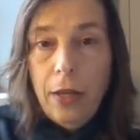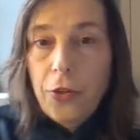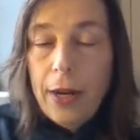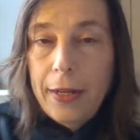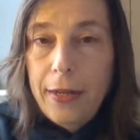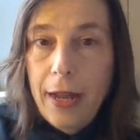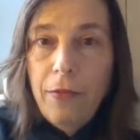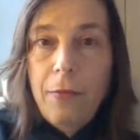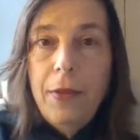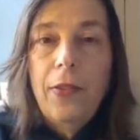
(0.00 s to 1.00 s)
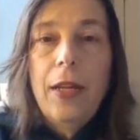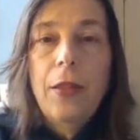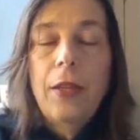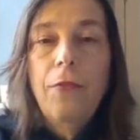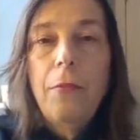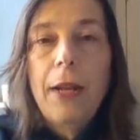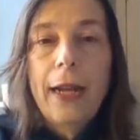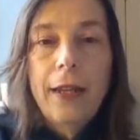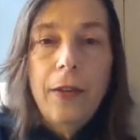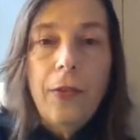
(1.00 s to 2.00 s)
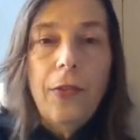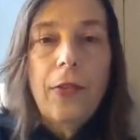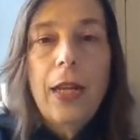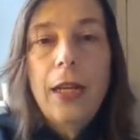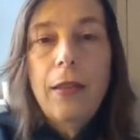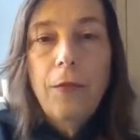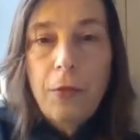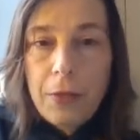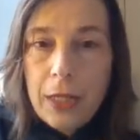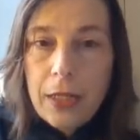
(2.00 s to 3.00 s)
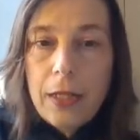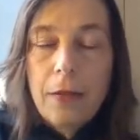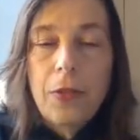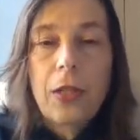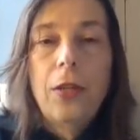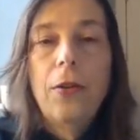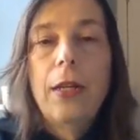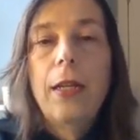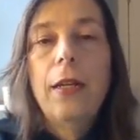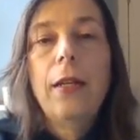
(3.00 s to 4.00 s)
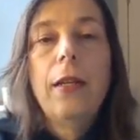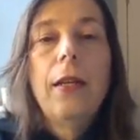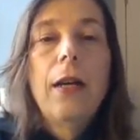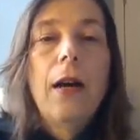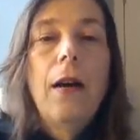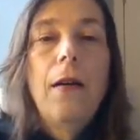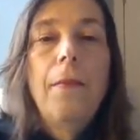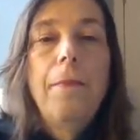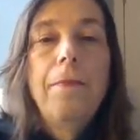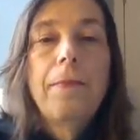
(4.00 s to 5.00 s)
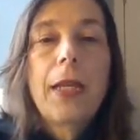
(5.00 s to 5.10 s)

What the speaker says: I try to never miss anything from Black Hills, anything from TCM Security, and